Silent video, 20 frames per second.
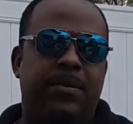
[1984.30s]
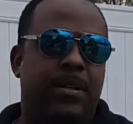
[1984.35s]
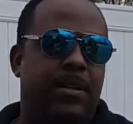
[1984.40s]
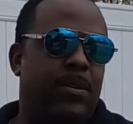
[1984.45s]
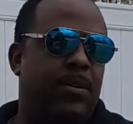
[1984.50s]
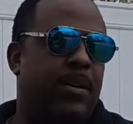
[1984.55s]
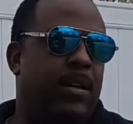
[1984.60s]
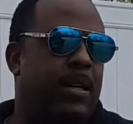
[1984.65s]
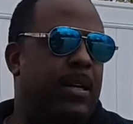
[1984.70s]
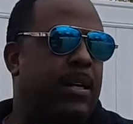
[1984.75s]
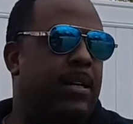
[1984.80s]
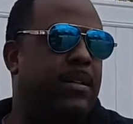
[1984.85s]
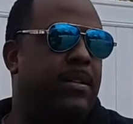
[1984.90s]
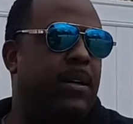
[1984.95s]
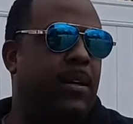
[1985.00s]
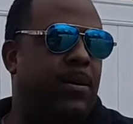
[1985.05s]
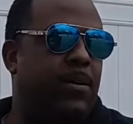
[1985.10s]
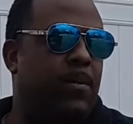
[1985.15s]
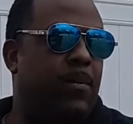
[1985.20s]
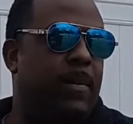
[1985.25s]
So
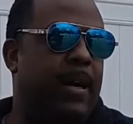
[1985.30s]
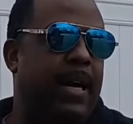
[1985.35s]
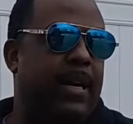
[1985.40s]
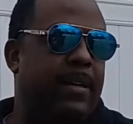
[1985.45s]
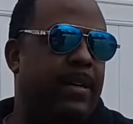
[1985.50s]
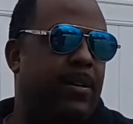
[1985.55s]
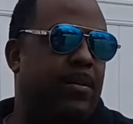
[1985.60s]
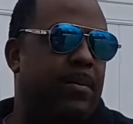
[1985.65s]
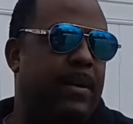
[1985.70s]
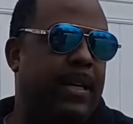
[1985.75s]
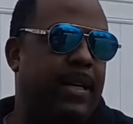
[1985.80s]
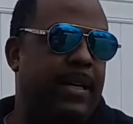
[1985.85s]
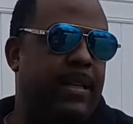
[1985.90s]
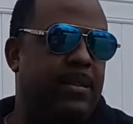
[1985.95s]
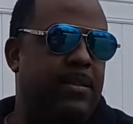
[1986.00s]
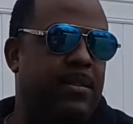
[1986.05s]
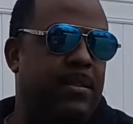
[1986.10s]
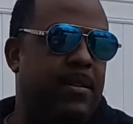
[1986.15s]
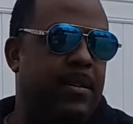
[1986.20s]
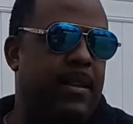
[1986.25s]
don't by no
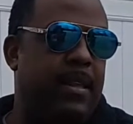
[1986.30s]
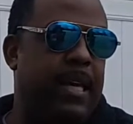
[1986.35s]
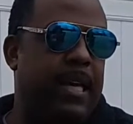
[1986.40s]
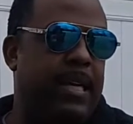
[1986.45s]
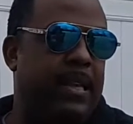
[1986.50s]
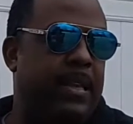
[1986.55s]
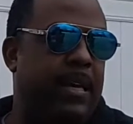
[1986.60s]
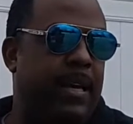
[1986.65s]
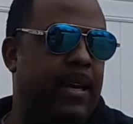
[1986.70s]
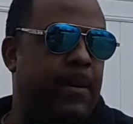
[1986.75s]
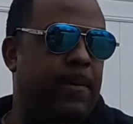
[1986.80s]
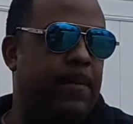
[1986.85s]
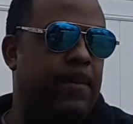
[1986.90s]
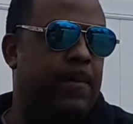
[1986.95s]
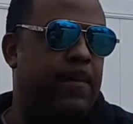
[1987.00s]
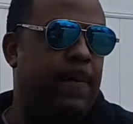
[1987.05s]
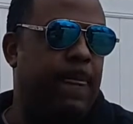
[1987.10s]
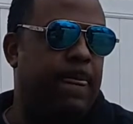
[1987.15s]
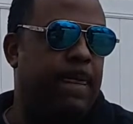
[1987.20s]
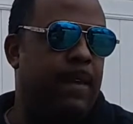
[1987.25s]
means think that
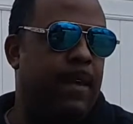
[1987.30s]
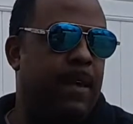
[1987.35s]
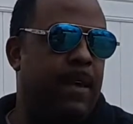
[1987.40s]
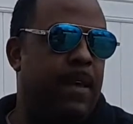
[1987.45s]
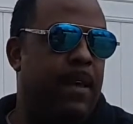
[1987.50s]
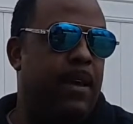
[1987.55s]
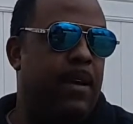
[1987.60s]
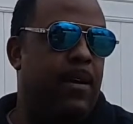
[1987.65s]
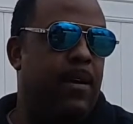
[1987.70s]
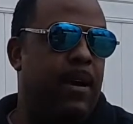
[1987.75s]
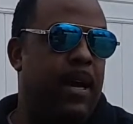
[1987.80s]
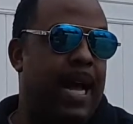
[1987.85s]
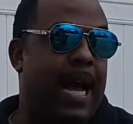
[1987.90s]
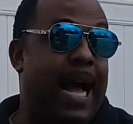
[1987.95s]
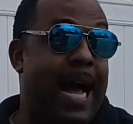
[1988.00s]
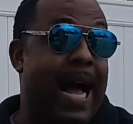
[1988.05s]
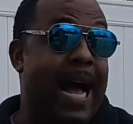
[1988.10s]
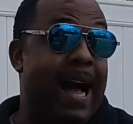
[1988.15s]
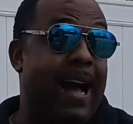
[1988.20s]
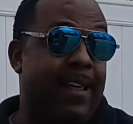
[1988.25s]

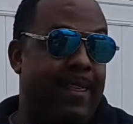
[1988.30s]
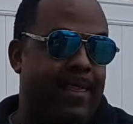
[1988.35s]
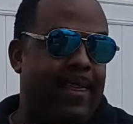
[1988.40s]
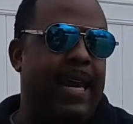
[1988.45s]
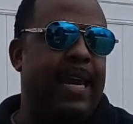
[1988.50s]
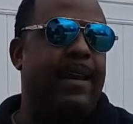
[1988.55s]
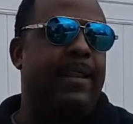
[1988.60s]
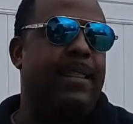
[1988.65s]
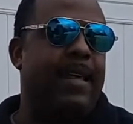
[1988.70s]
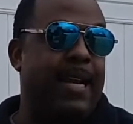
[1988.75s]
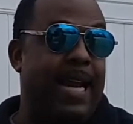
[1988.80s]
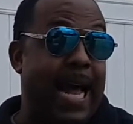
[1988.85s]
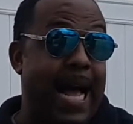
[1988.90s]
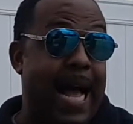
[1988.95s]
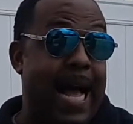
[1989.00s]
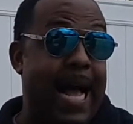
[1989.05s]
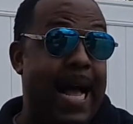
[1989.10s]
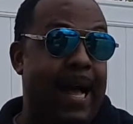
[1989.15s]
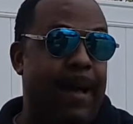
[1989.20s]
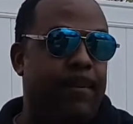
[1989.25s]
I think that
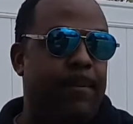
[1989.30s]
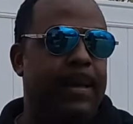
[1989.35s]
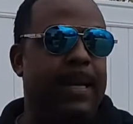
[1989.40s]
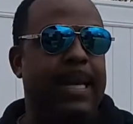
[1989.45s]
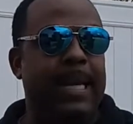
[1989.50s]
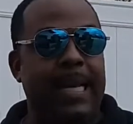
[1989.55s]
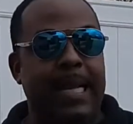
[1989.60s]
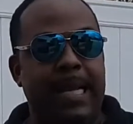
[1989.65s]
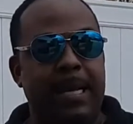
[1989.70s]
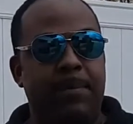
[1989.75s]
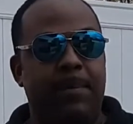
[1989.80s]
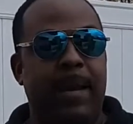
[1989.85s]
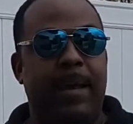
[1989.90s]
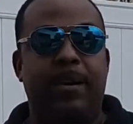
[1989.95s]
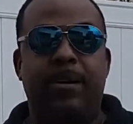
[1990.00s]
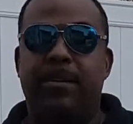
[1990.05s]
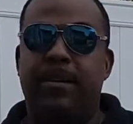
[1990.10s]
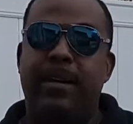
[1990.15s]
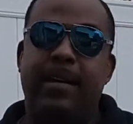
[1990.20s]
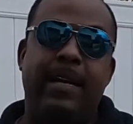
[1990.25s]
I'm any
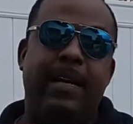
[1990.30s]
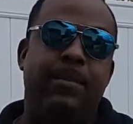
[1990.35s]
better than